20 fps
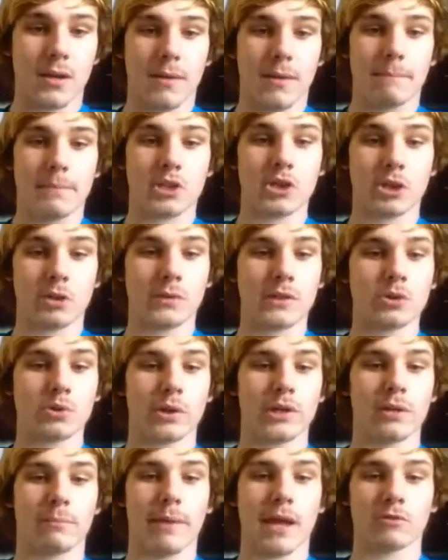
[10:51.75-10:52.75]
Be sure to enjoy
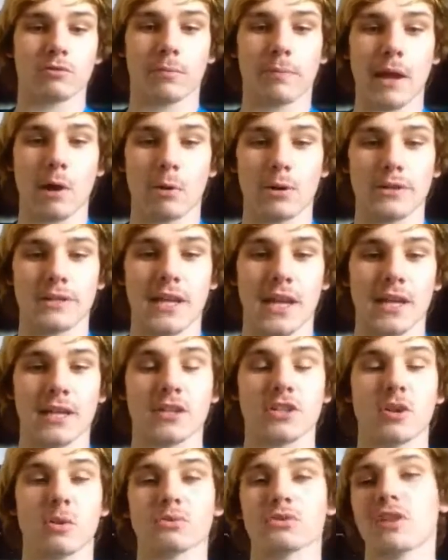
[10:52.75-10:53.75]
your petrol-powered day and
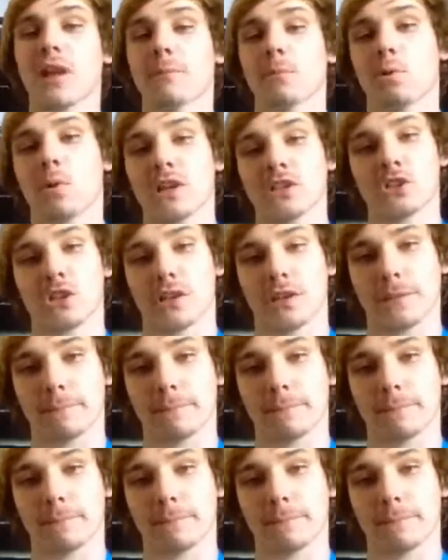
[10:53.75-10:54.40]
don't stop questioning.